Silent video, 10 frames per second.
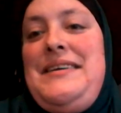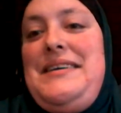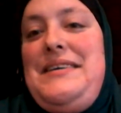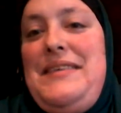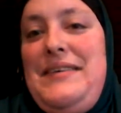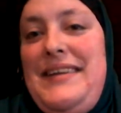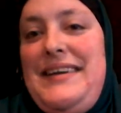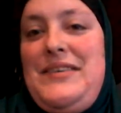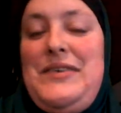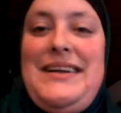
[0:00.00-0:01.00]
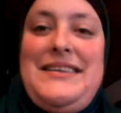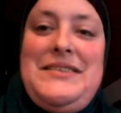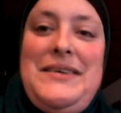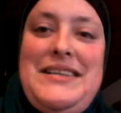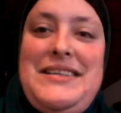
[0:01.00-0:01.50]
If you have any
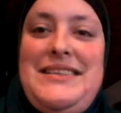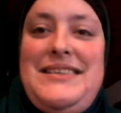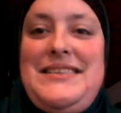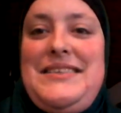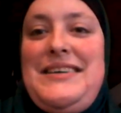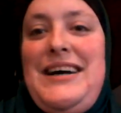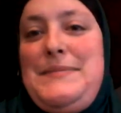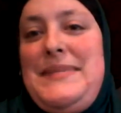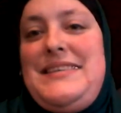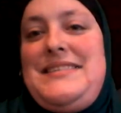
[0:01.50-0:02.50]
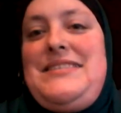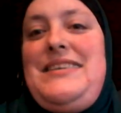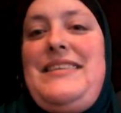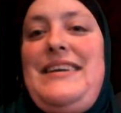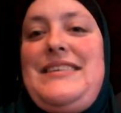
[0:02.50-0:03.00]
questions or comments or
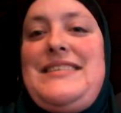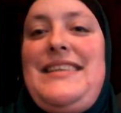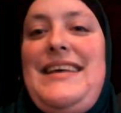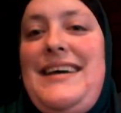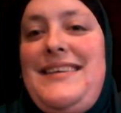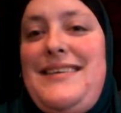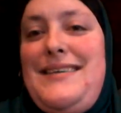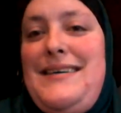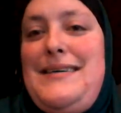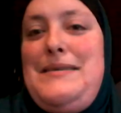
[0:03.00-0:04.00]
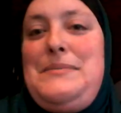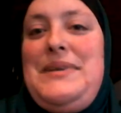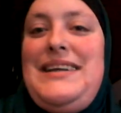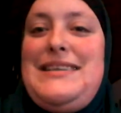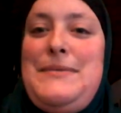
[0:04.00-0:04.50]
anything else like that,
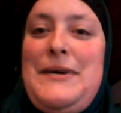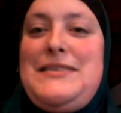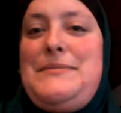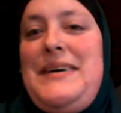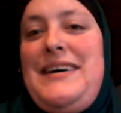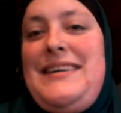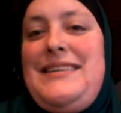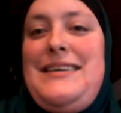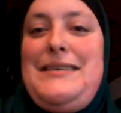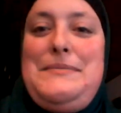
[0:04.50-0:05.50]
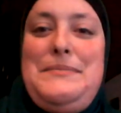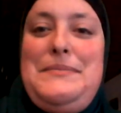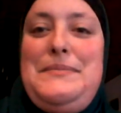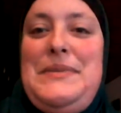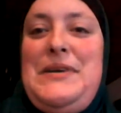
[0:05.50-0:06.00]
please post them behind
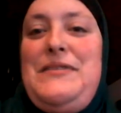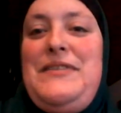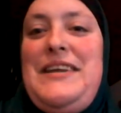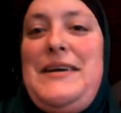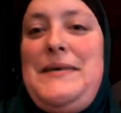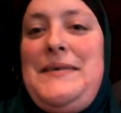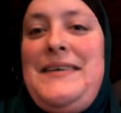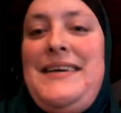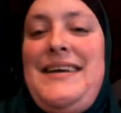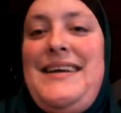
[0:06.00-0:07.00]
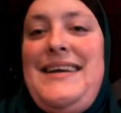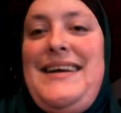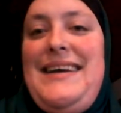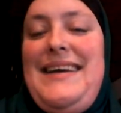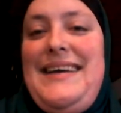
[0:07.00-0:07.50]
below the video.
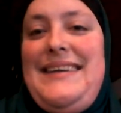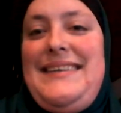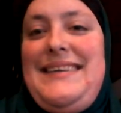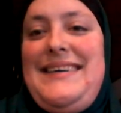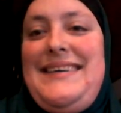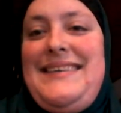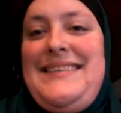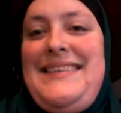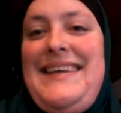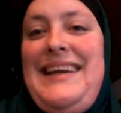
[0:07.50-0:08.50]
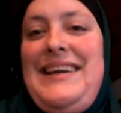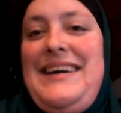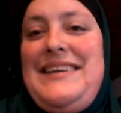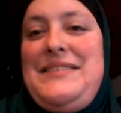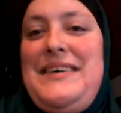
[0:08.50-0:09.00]
And thank you
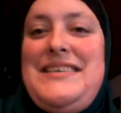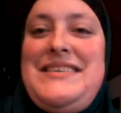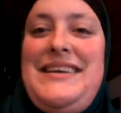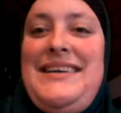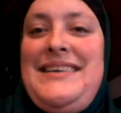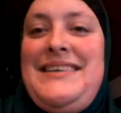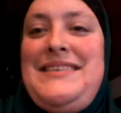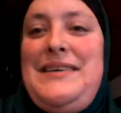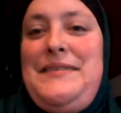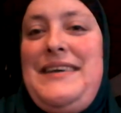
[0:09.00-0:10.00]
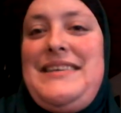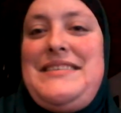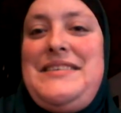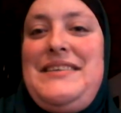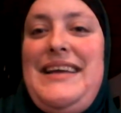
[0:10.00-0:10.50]
guys for watching. Don't forget
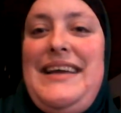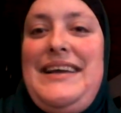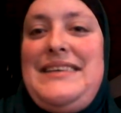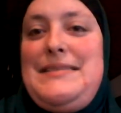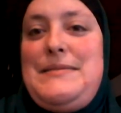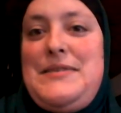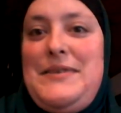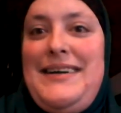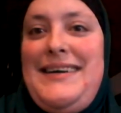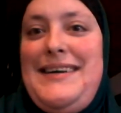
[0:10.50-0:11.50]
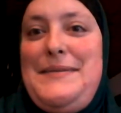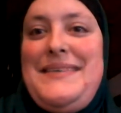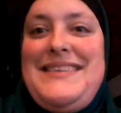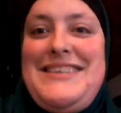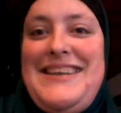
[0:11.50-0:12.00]
to like and subscribe
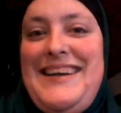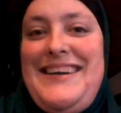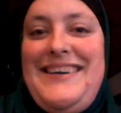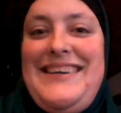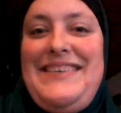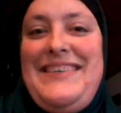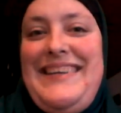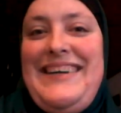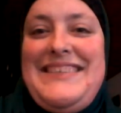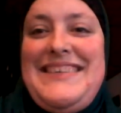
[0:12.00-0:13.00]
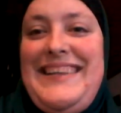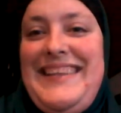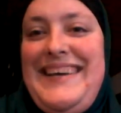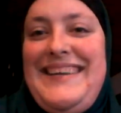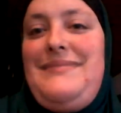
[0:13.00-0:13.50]
and share and everything else like that.